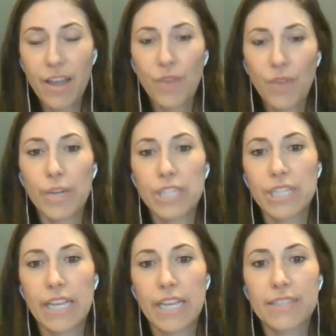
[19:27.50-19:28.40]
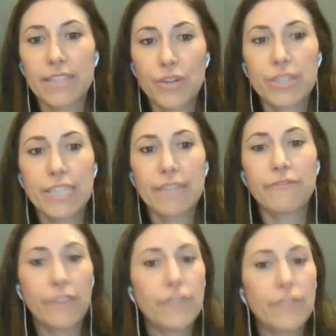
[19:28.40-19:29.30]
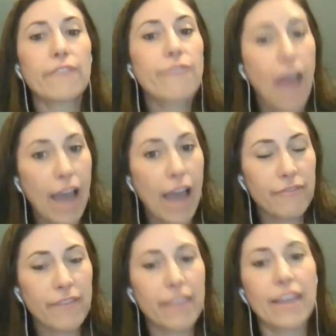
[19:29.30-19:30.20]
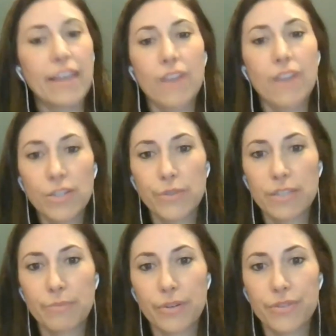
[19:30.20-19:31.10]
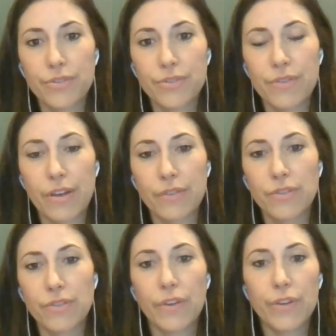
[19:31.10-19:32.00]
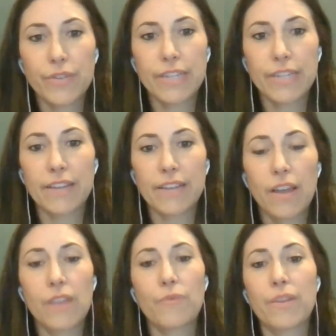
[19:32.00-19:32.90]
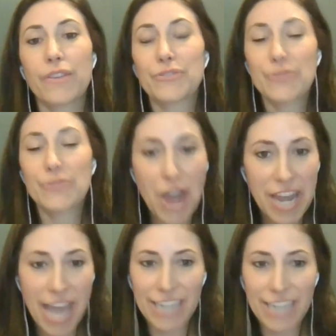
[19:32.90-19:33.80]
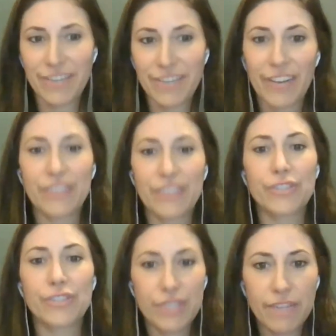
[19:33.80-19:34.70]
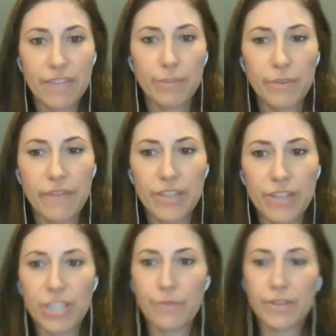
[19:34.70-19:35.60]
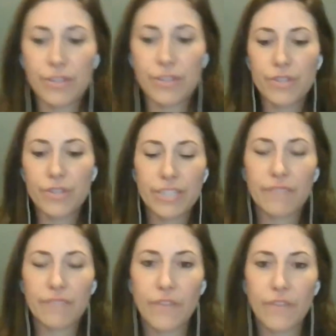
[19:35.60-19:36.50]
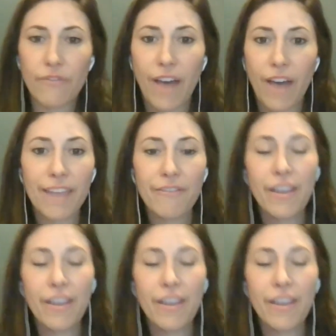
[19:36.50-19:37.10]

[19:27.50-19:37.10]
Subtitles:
which is 1355, and that also is a per tooth code. So if you're using it where there's not active caries, you're using it for prevention, you would use 1355.